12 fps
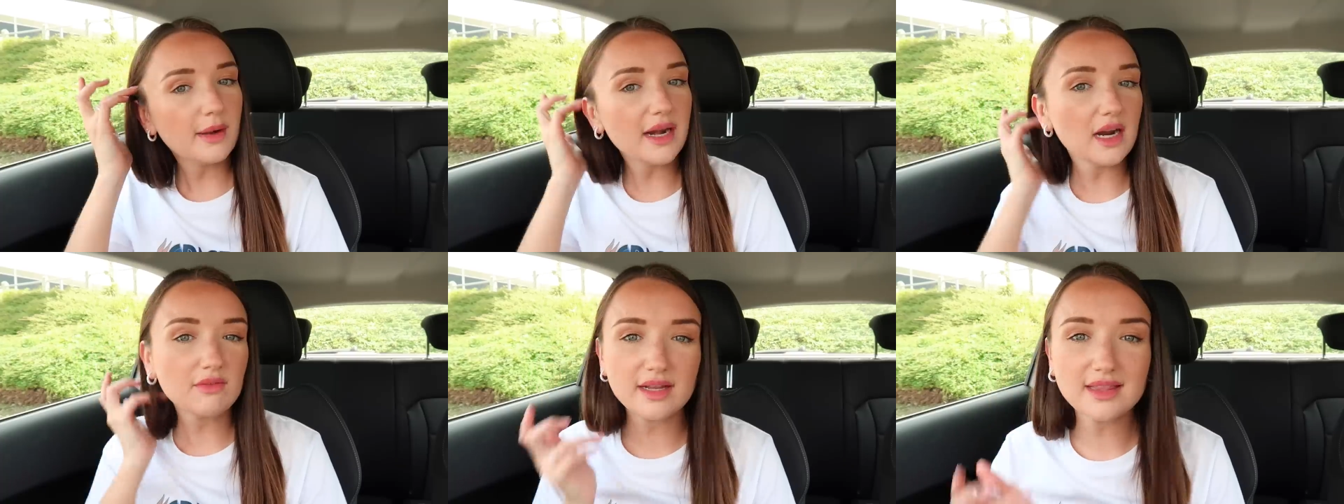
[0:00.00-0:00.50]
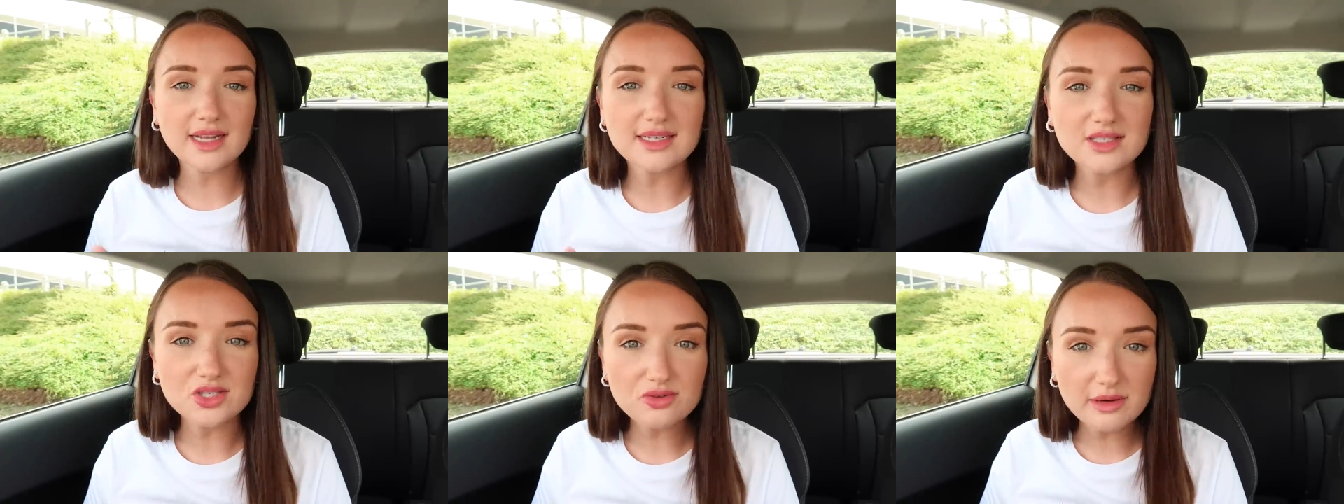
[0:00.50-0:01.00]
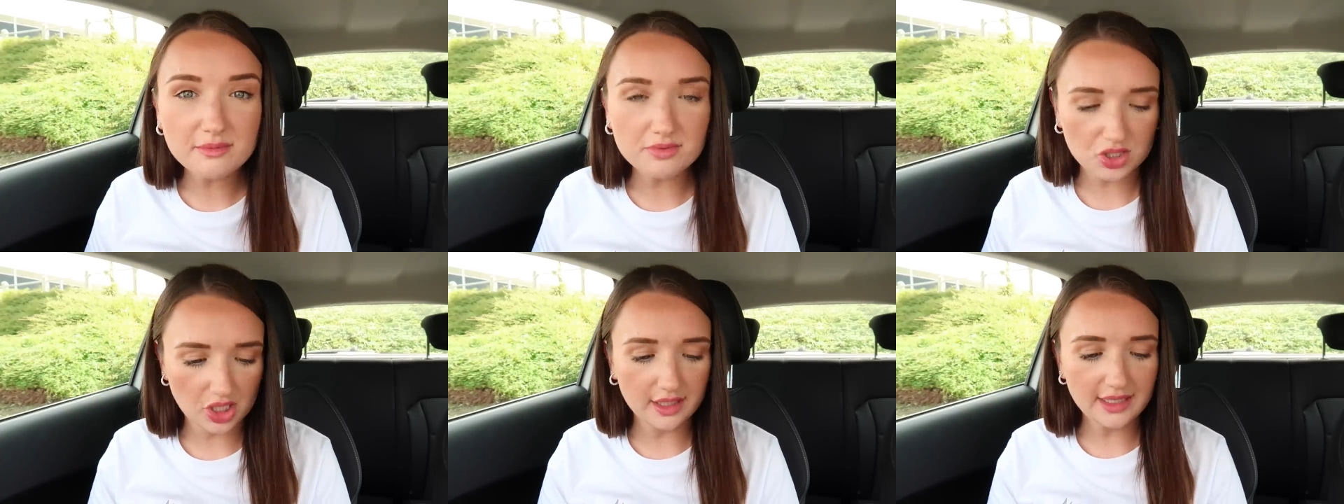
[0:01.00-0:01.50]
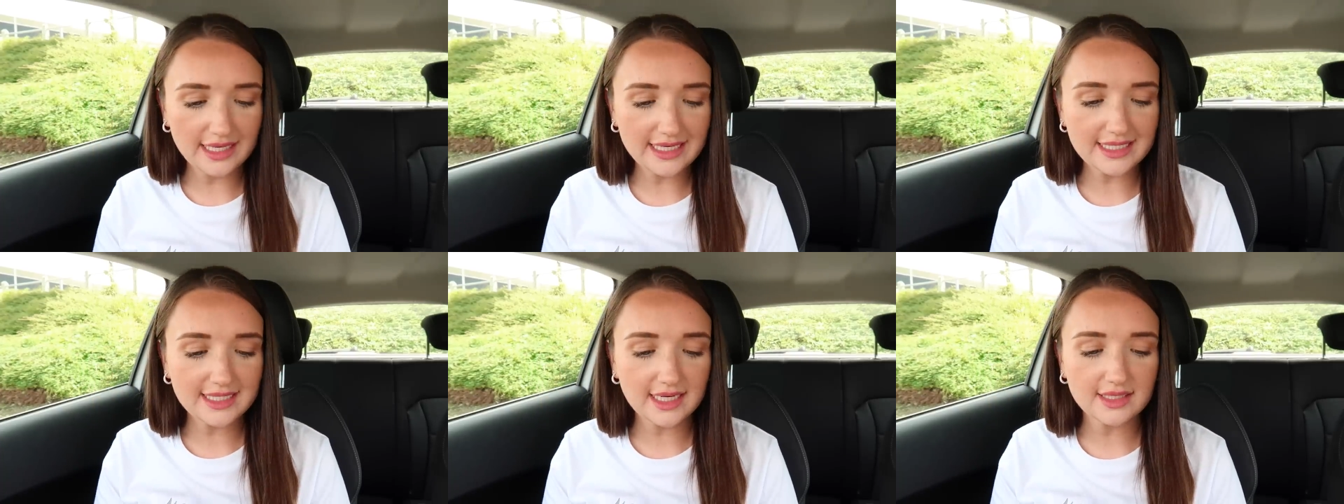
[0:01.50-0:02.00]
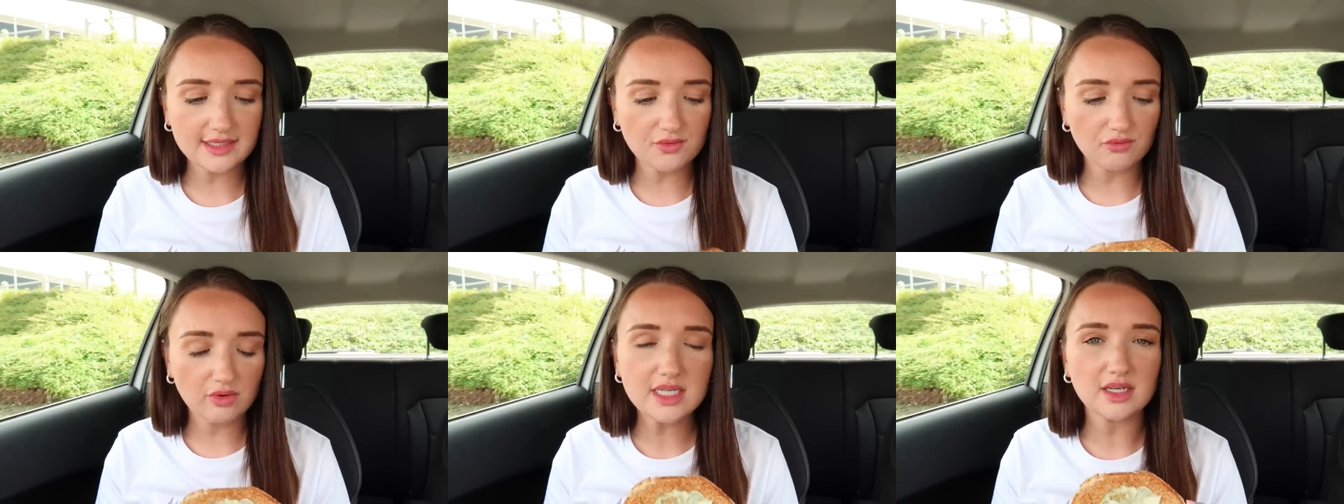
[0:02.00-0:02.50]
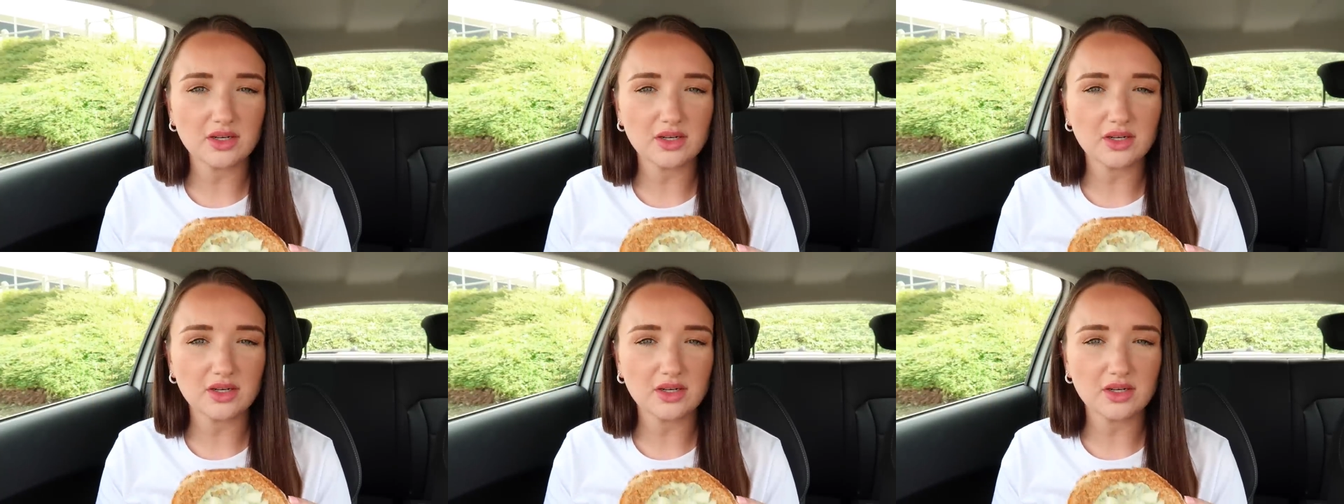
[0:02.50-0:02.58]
When I read that description, it said red